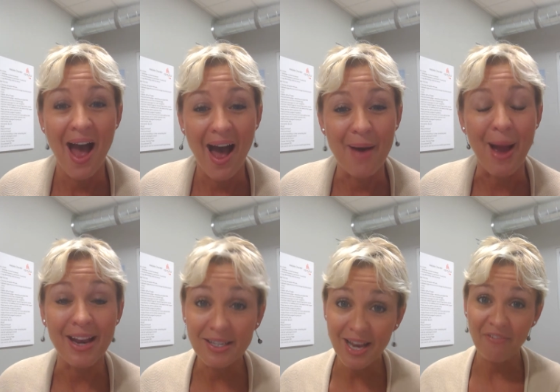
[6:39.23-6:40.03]

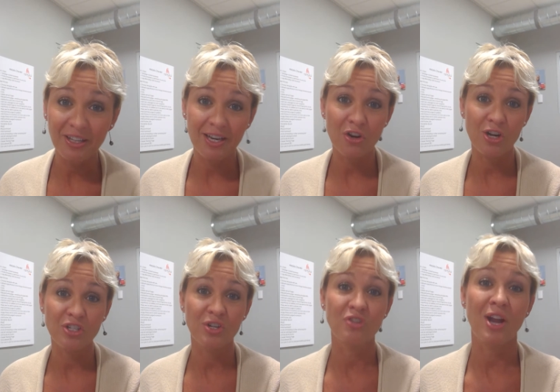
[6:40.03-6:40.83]
I definitely encourage
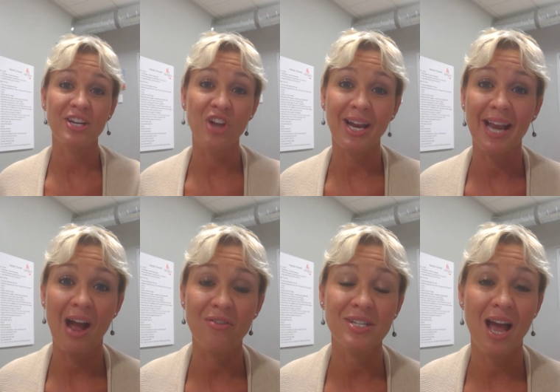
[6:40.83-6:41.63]
you to try to check it
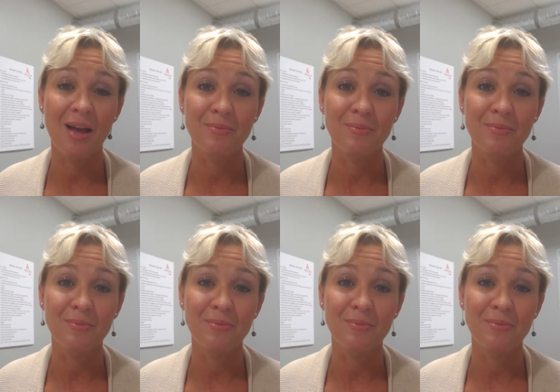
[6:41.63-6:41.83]
out.